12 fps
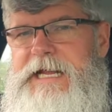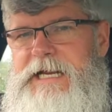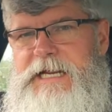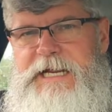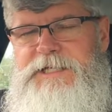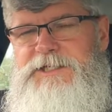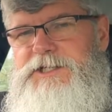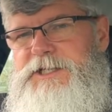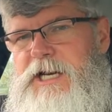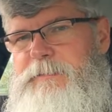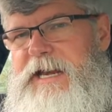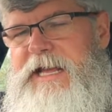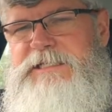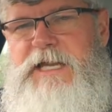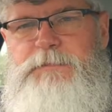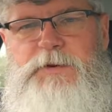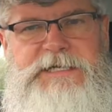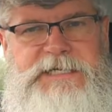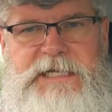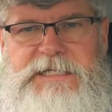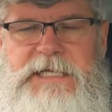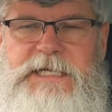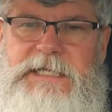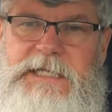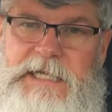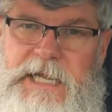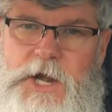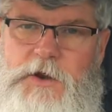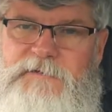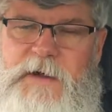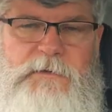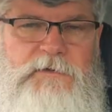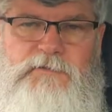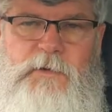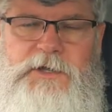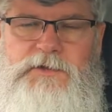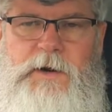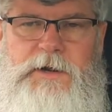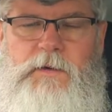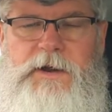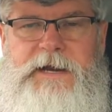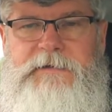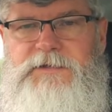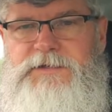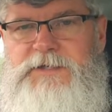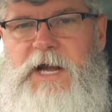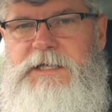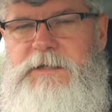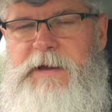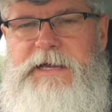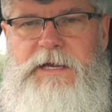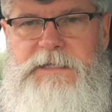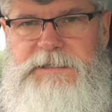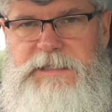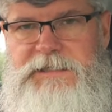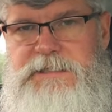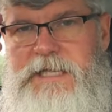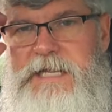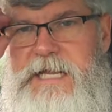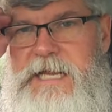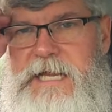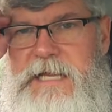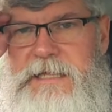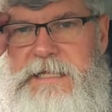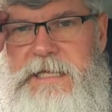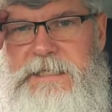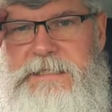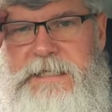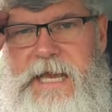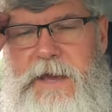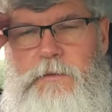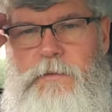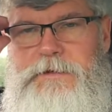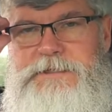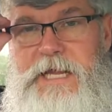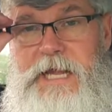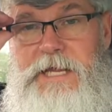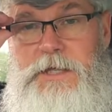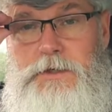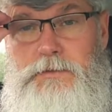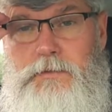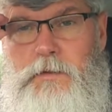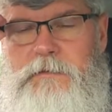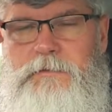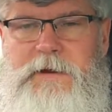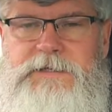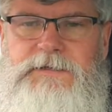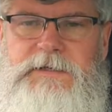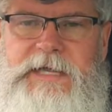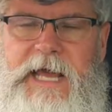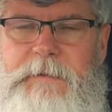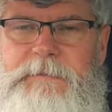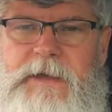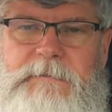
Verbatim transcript: Ladies and gentlemen, as I predicted in November of 2021 and have stuck to my gun since then, the DA will retain control of the Western Cape.